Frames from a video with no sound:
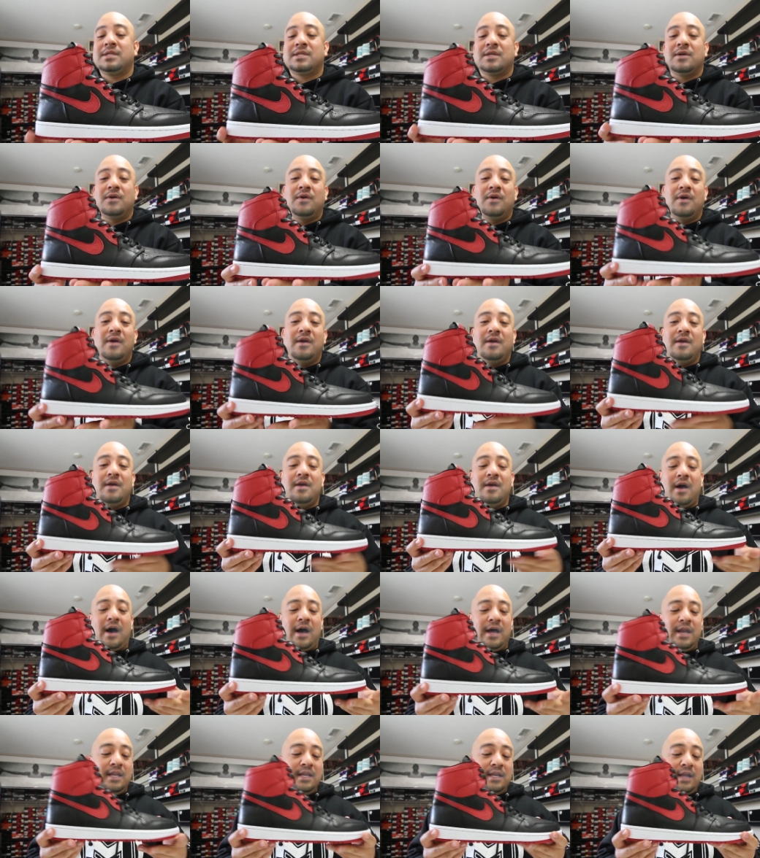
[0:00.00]
so you know.
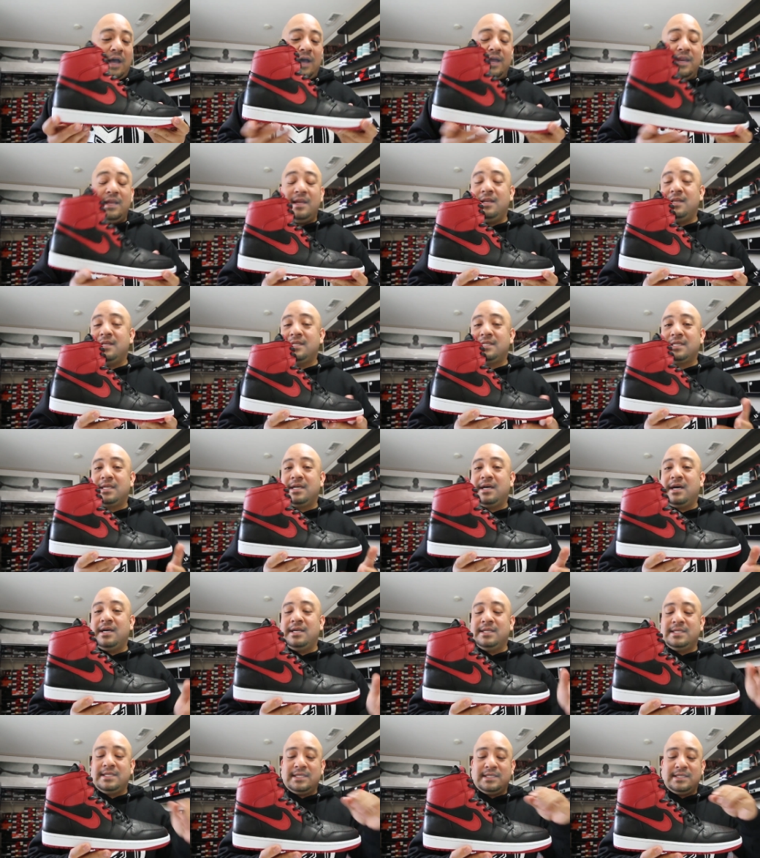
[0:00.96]
I didn't, I didn't
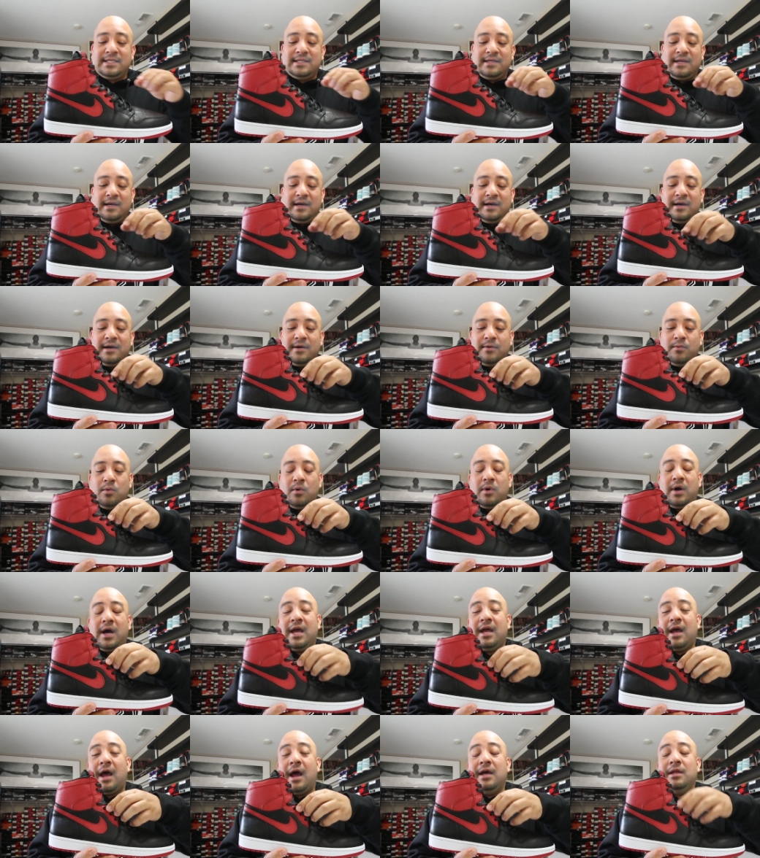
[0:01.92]
discuss. Uh, well,
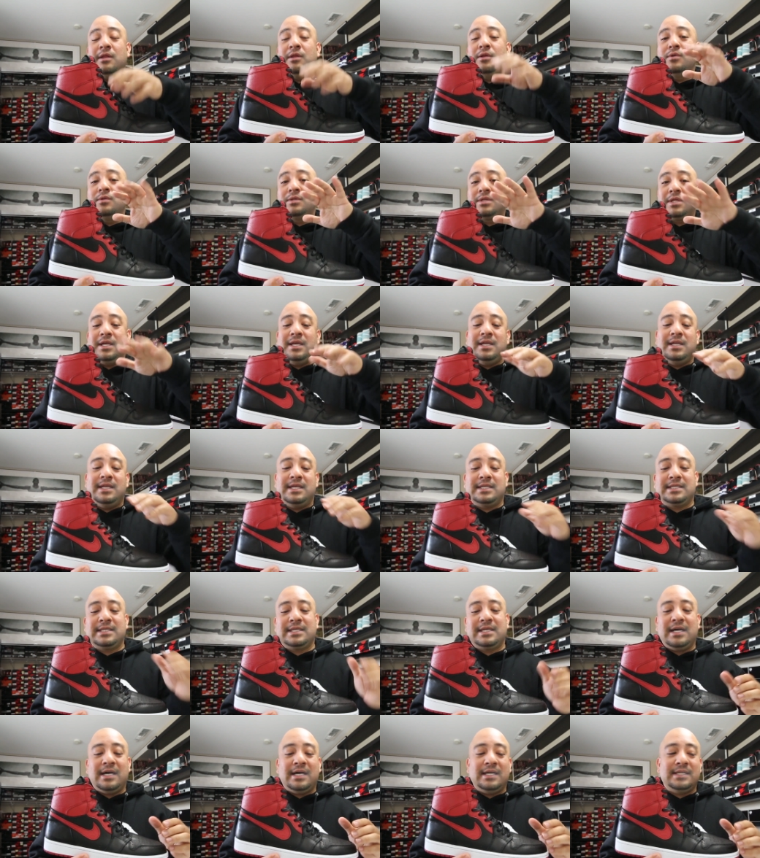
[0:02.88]
I, I loosely
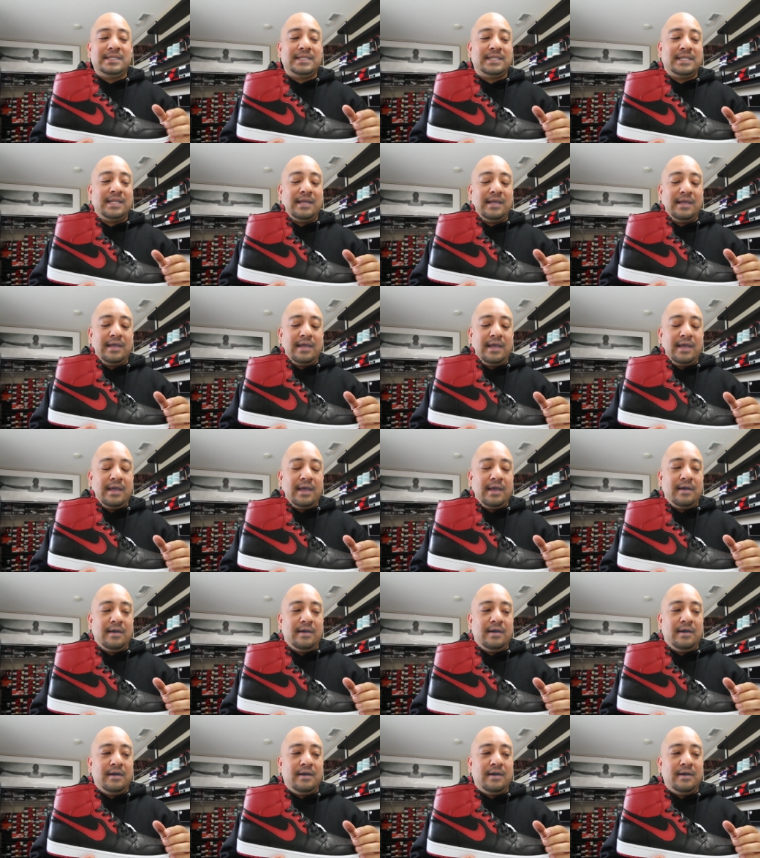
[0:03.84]
discussed
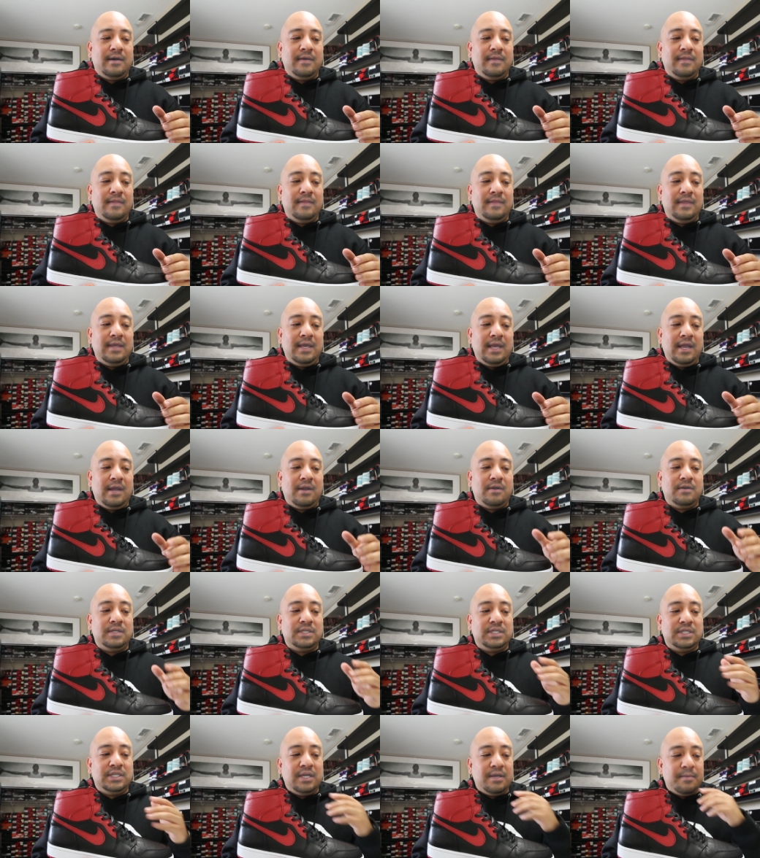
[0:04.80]
uh, the
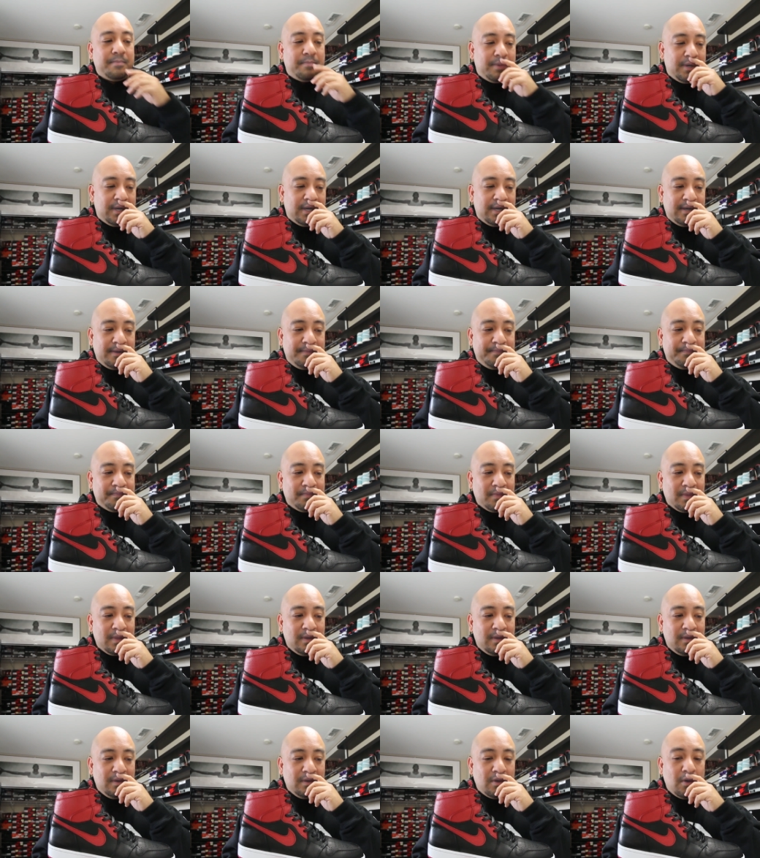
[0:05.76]
Airship um,
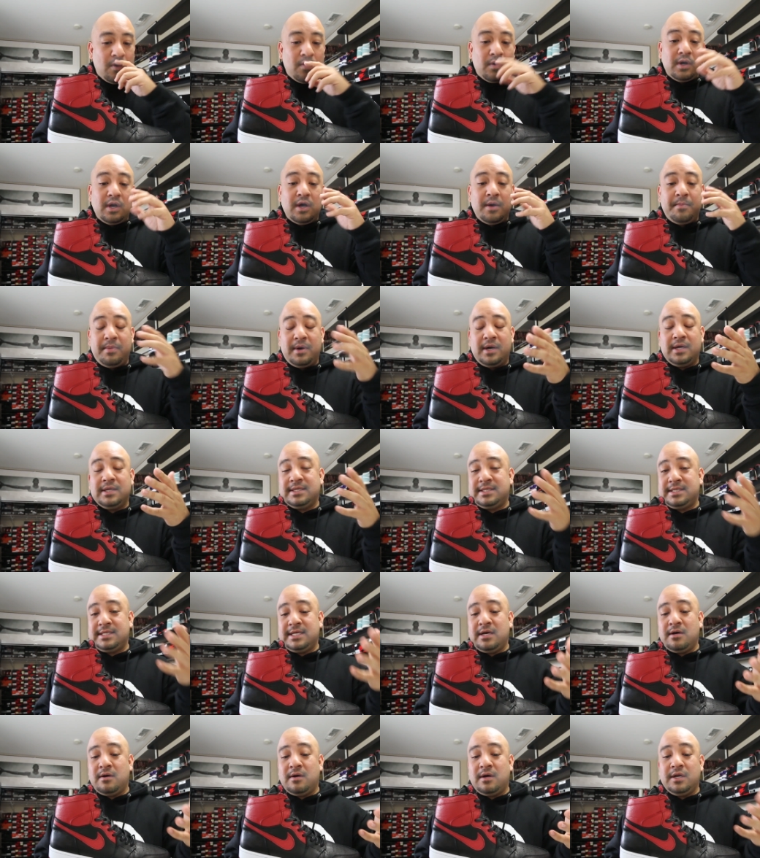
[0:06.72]
going up on
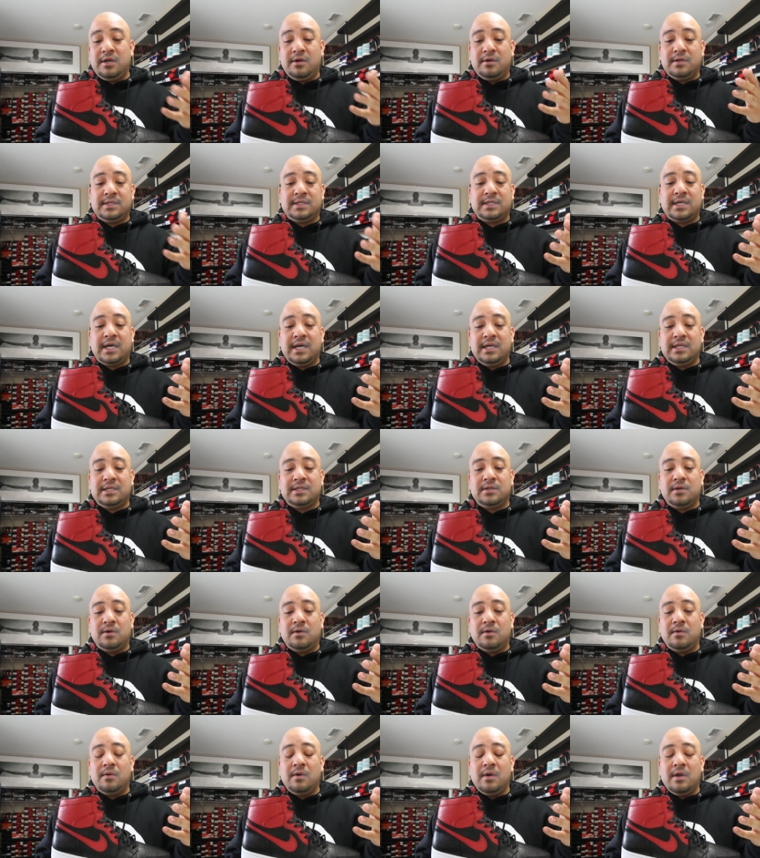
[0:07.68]
sale on your site.
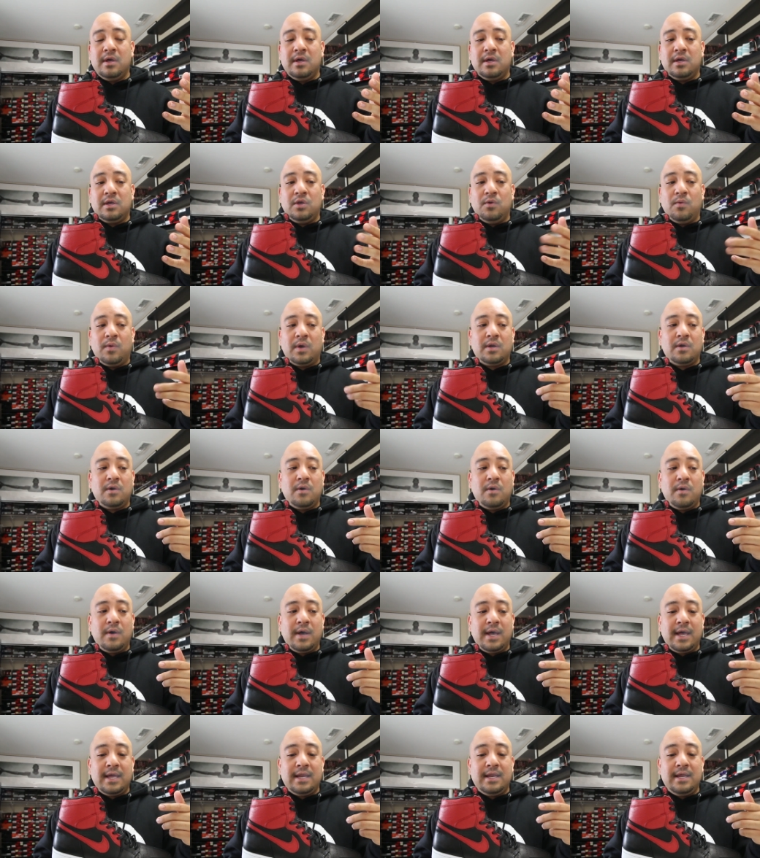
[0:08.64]
So you want to go
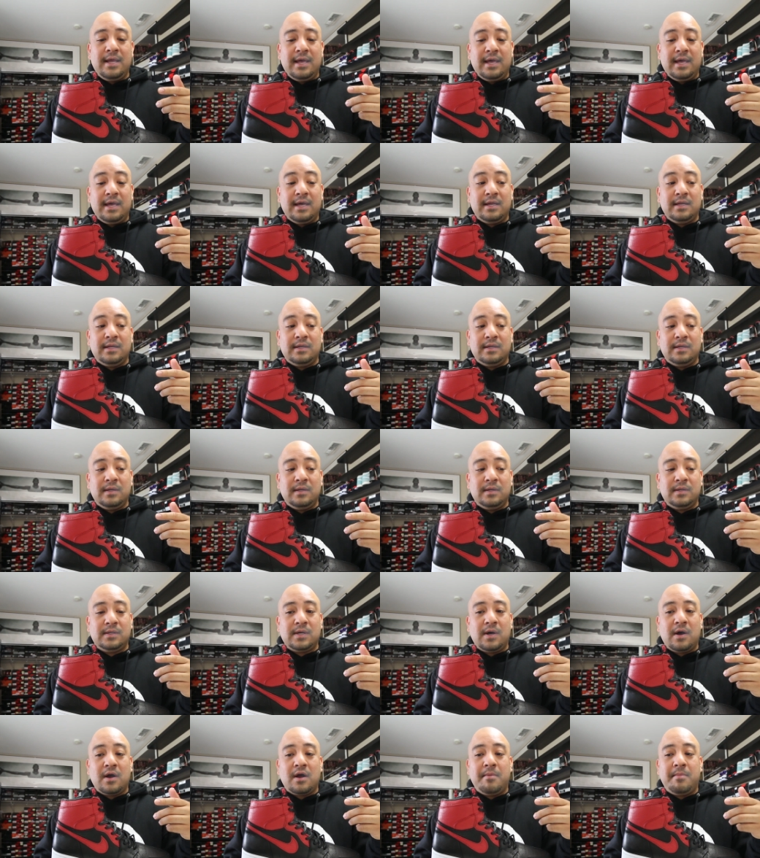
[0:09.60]
ahead and
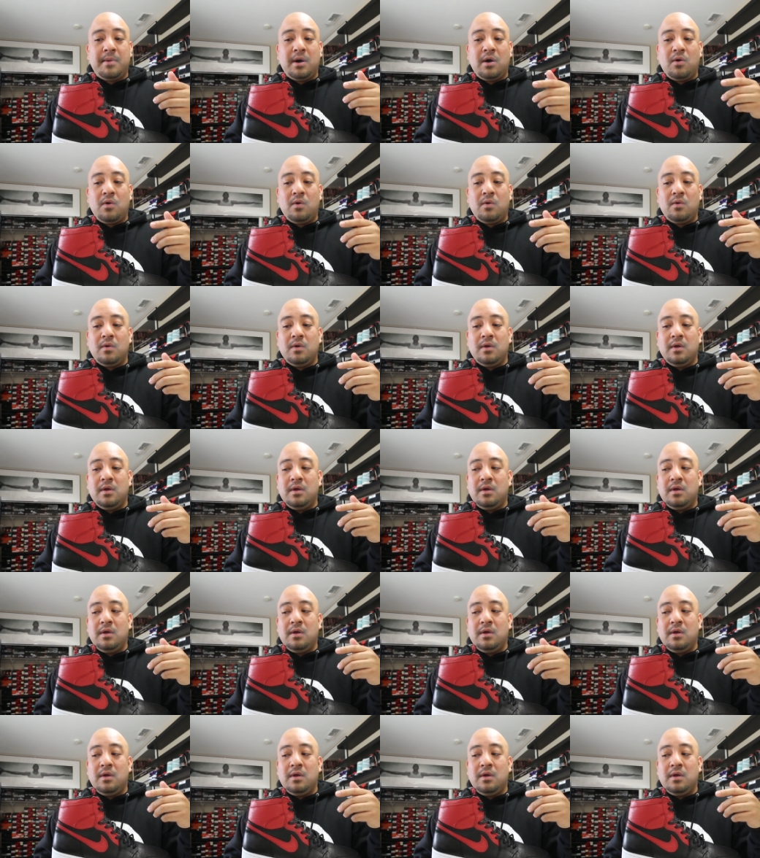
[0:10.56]
talk about